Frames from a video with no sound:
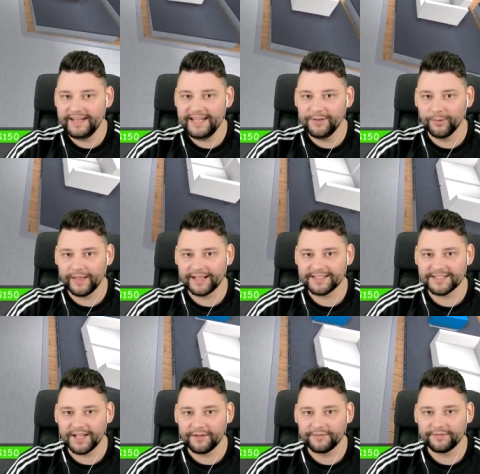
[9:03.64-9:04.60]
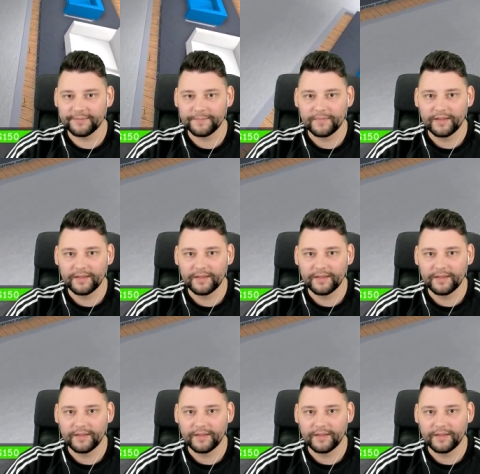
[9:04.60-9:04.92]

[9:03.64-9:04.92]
We need all that stuff.